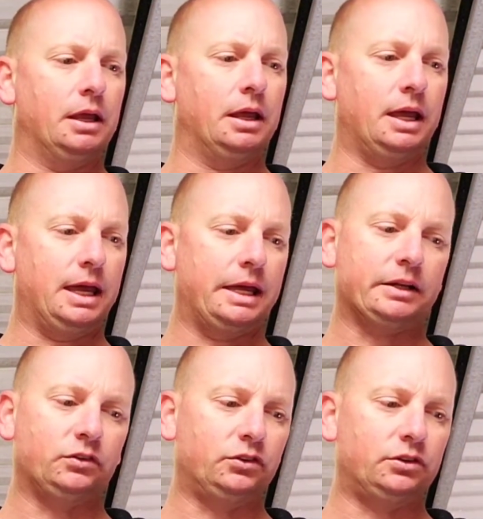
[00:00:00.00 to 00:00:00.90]

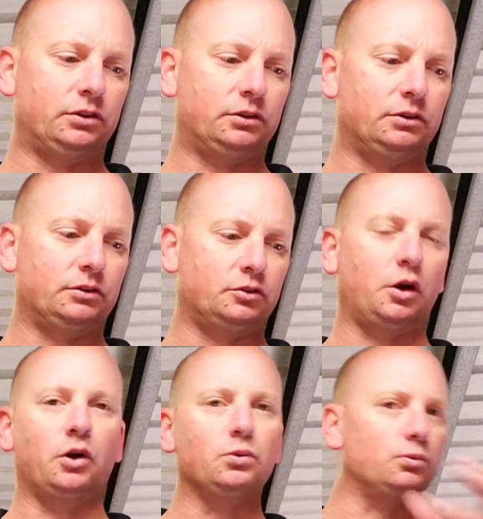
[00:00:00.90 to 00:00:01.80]
And
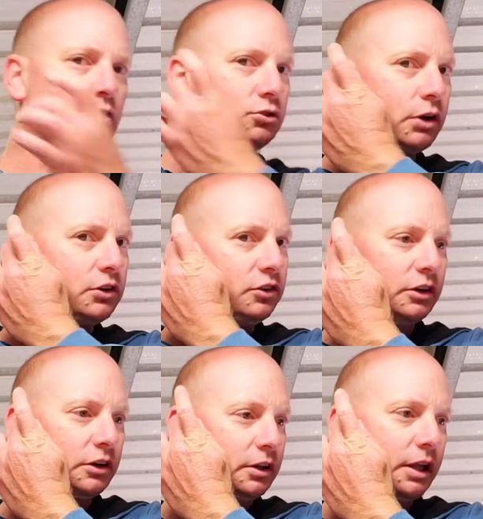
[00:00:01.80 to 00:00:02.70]
so stressing it
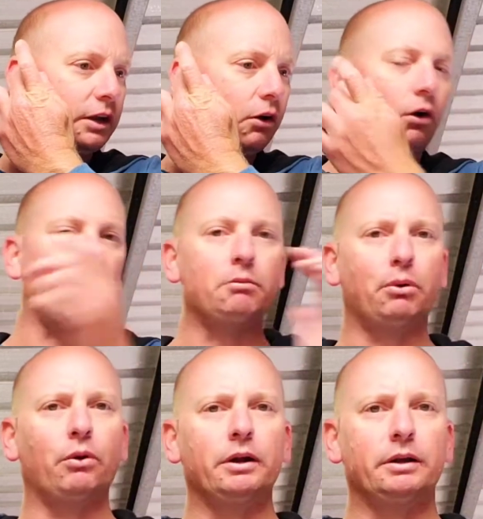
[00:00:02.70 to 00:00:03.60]
at a higher point,